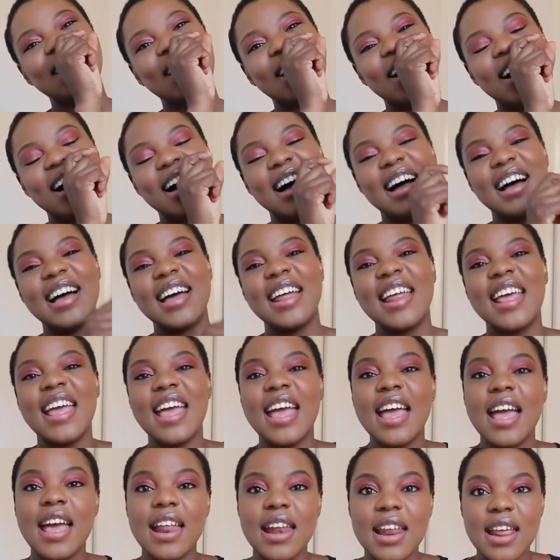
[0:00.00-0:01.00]
god.
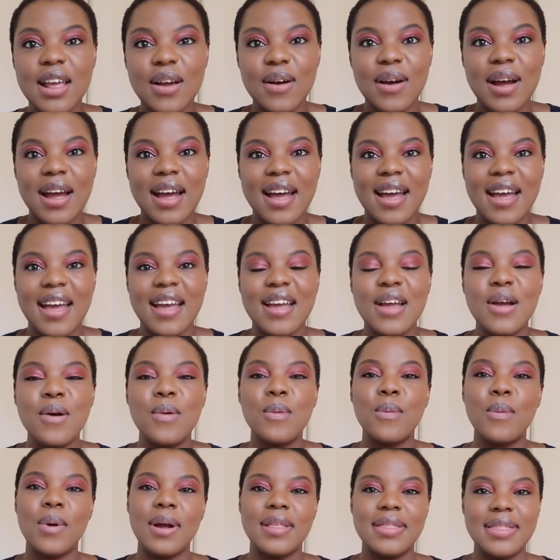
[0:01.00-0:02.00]
Anyway,
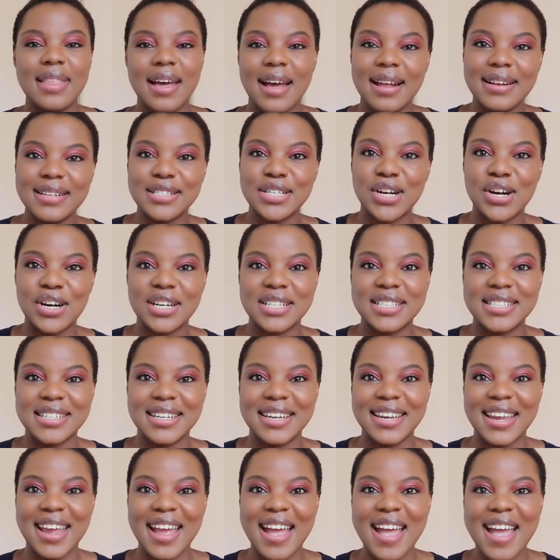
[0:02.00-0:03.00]
when that doctor
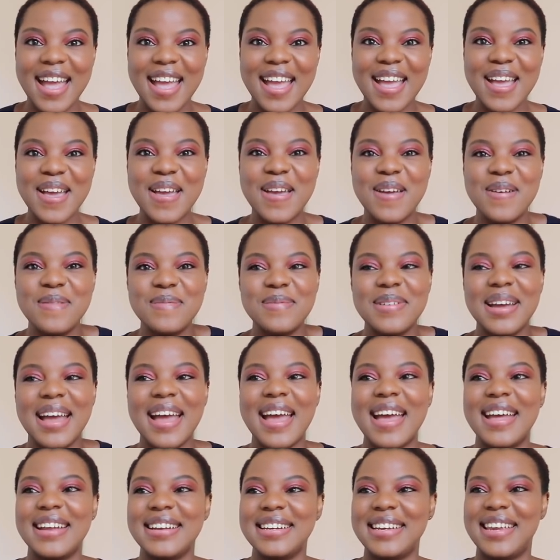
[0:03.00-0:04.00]
came
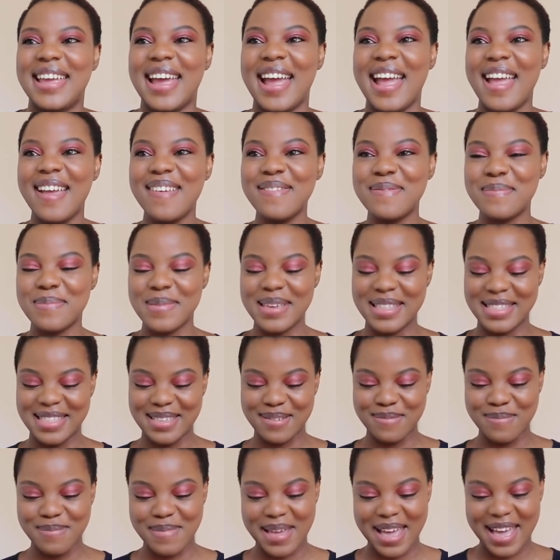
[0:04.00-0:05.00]
and gave me
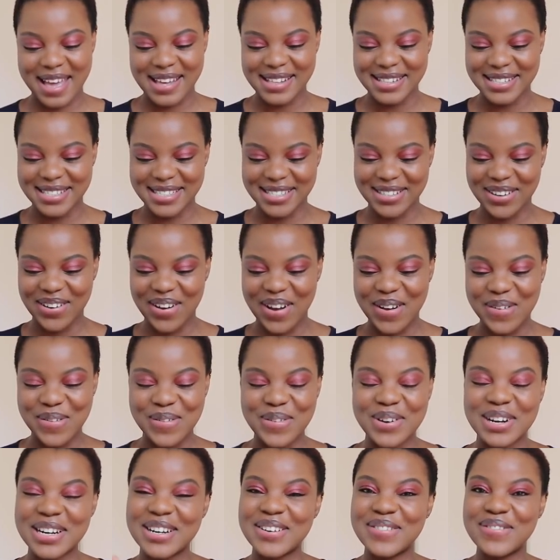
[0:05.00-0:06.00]
the meds so I
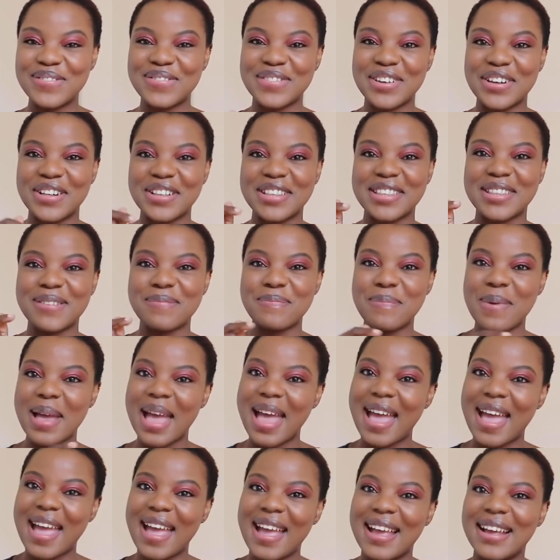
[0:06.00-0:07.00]
wouldn't feel the
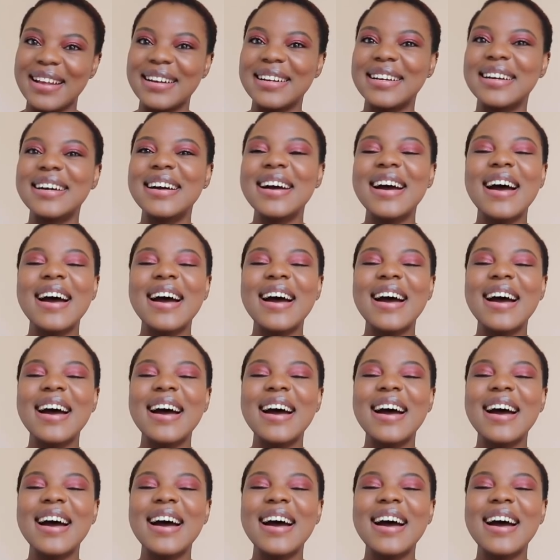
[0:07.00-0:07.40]
pain,